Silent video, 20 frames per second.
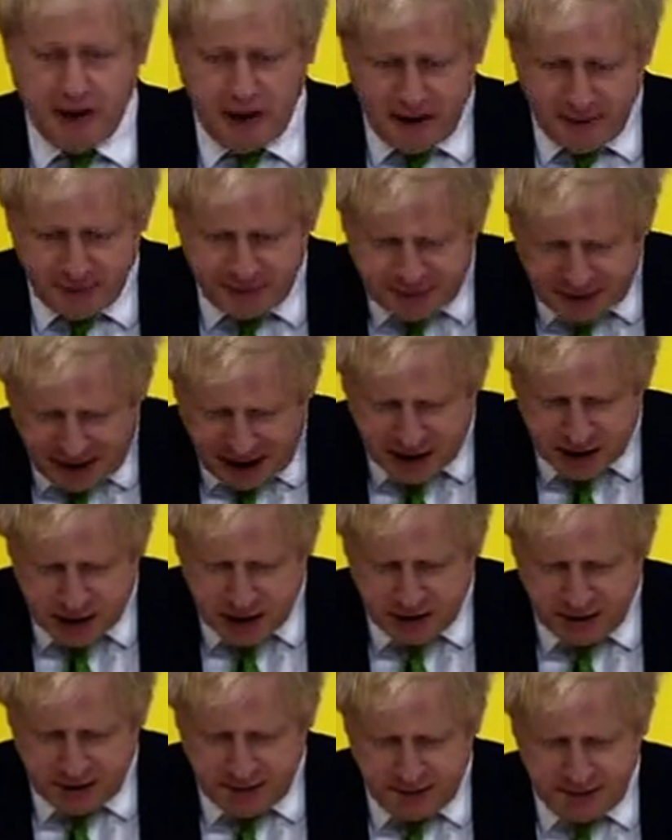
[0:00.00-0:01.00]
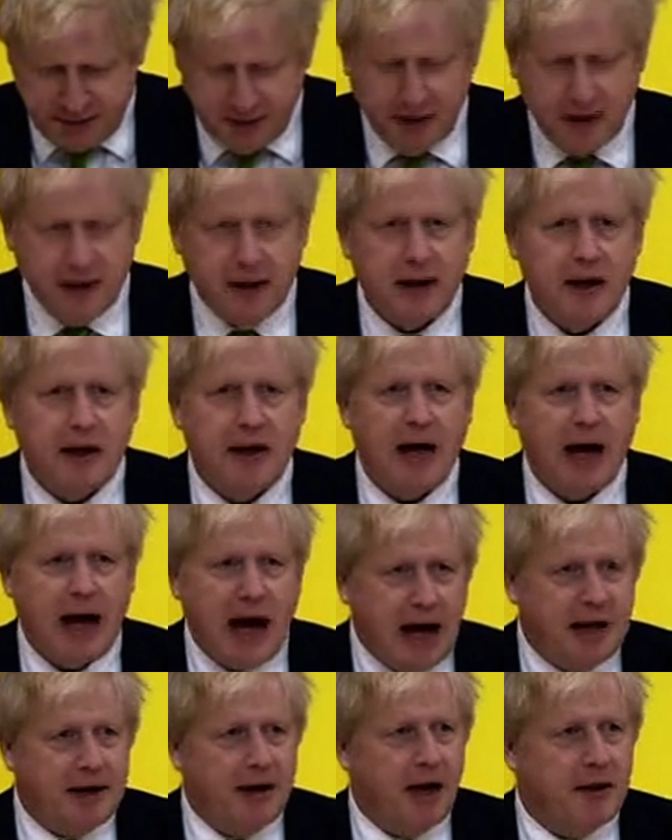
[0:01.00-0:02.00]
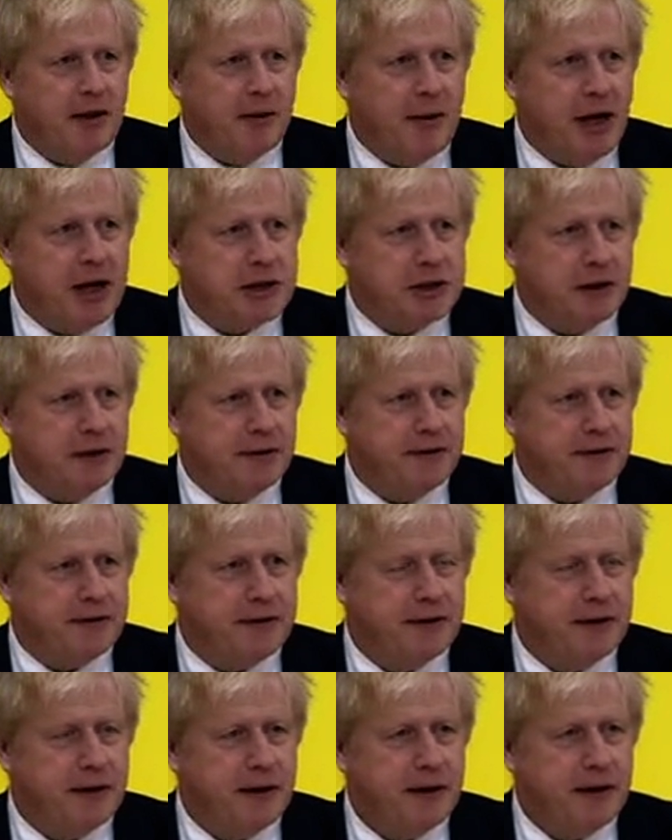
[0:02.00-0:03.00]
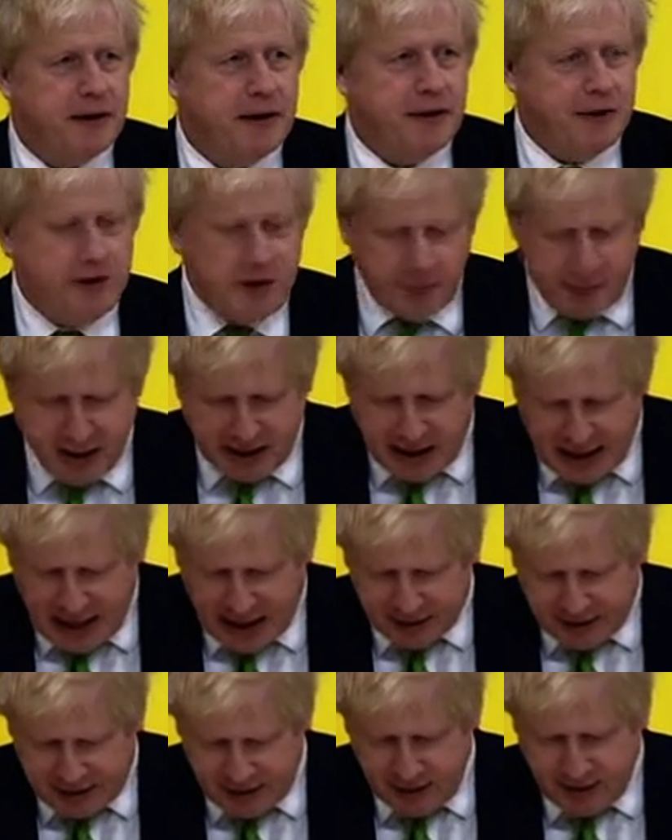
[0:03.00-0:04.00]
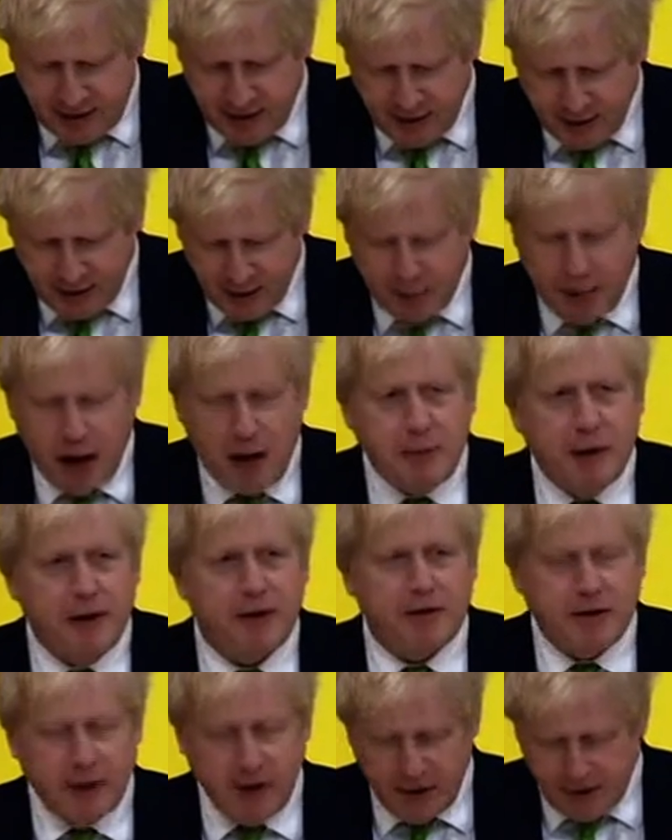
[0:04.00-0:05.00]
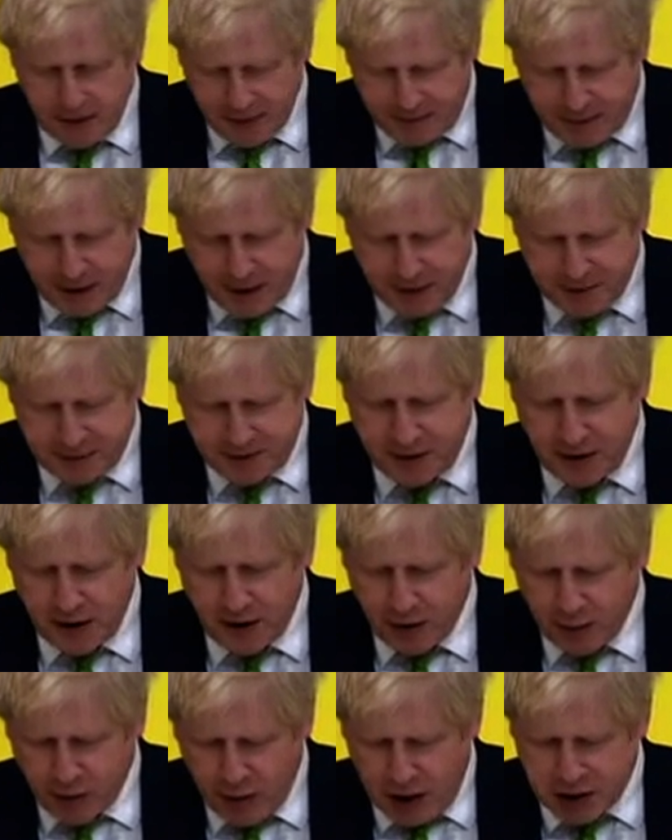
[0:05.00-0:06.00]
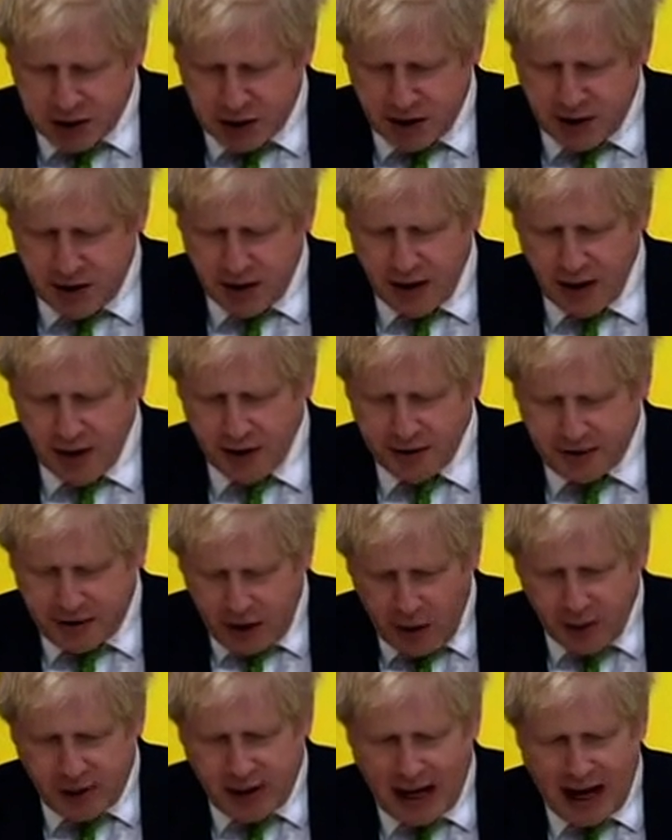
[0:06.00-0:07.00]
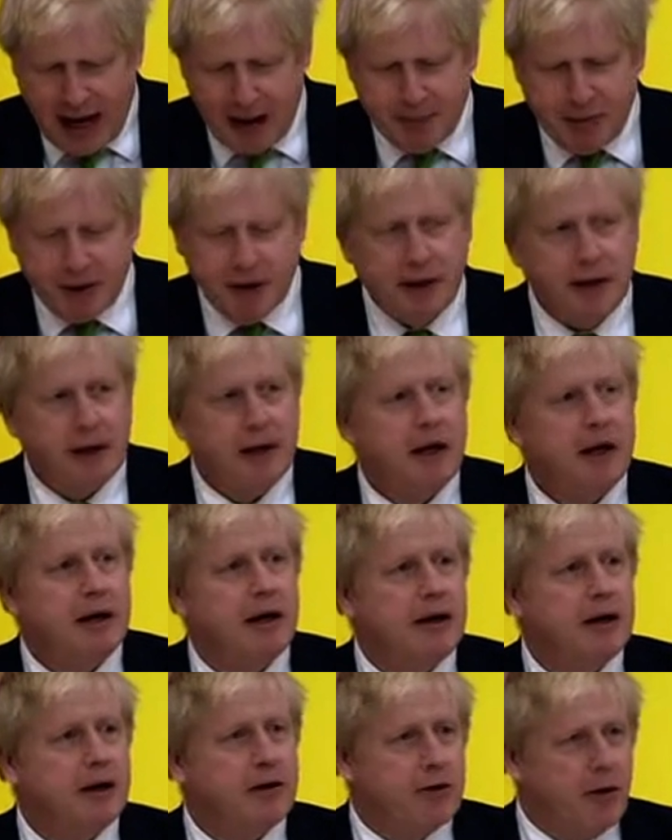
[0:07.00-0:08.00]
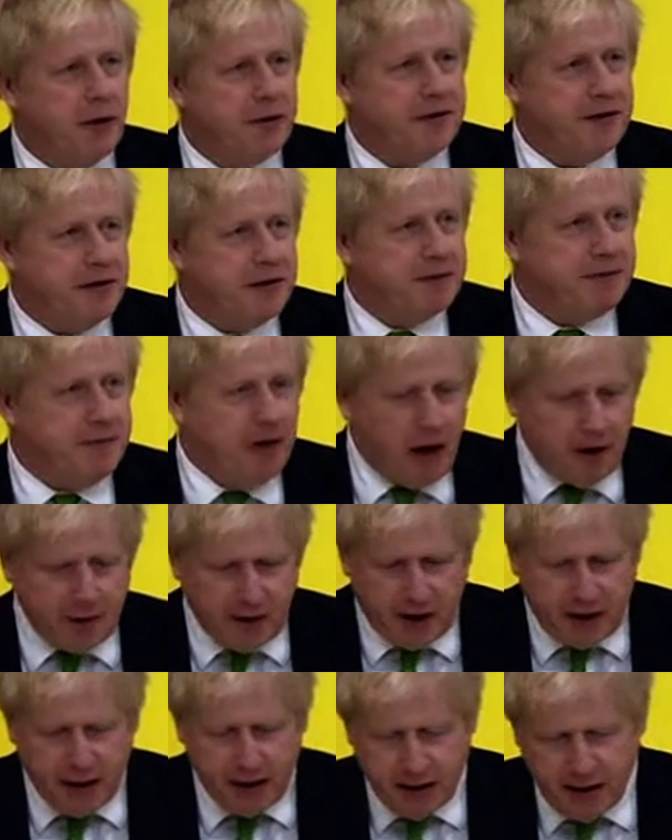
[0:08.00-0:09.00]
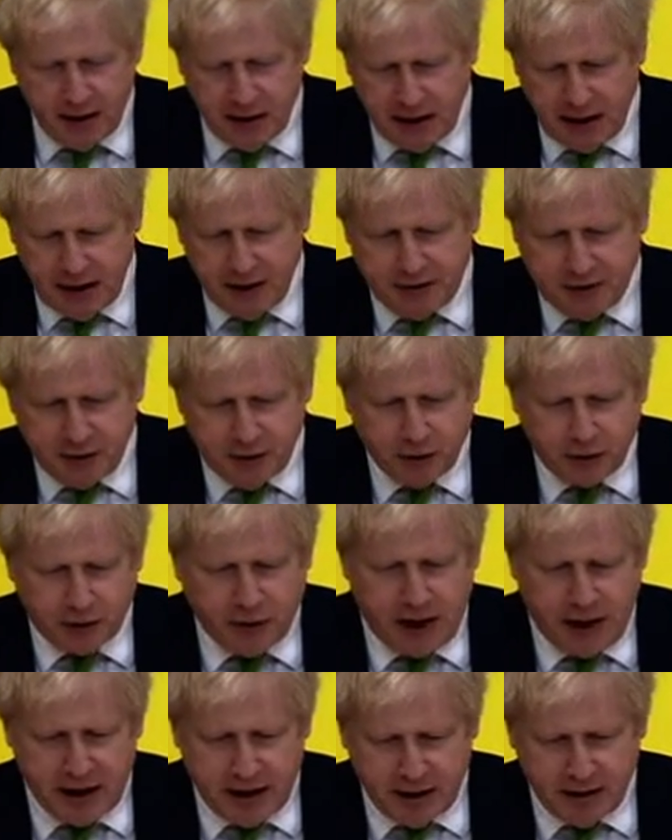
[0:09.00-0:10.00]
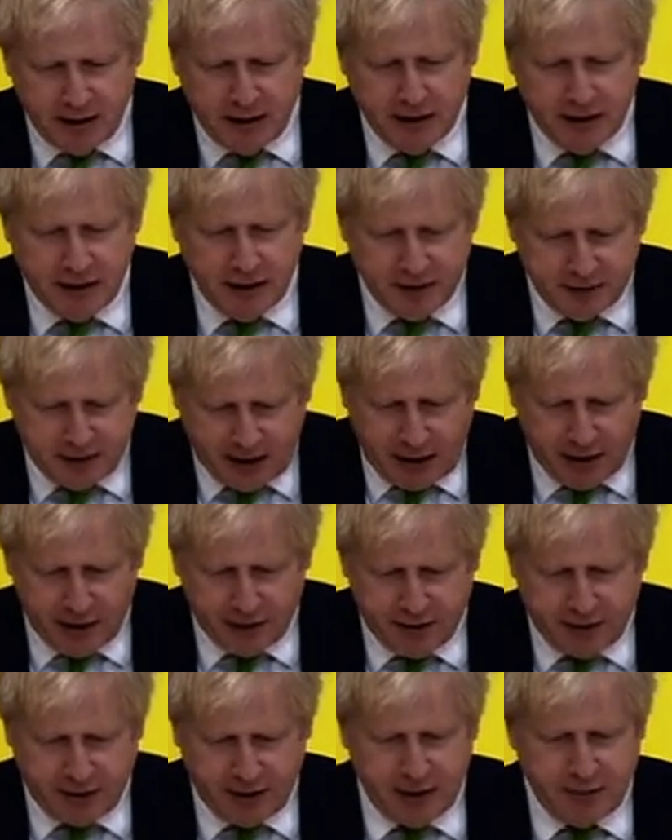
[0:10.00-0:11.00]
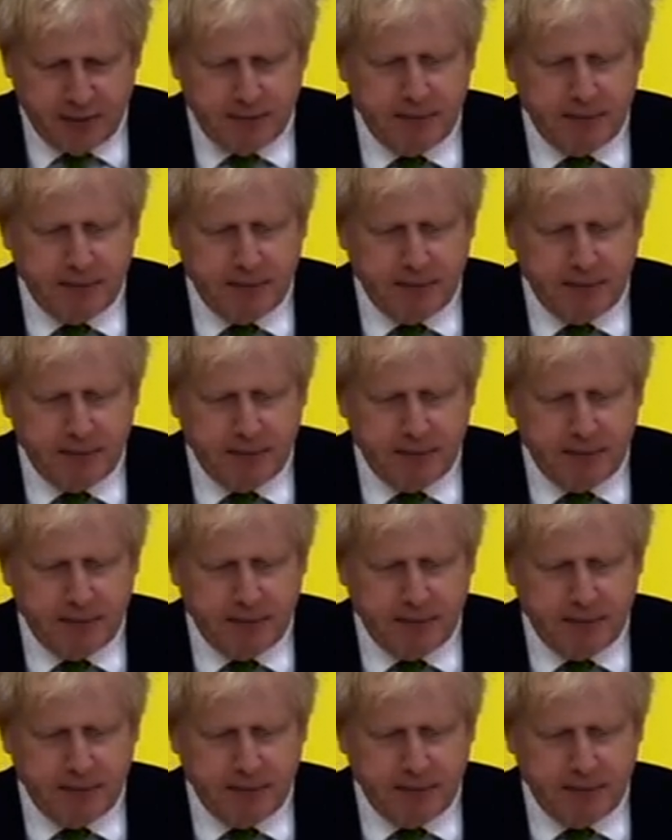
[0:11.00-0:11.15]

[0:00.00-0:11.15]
of sanctions and other measures to be enacted the moment the first Russian tow cap crosses further into Ukrainian territory.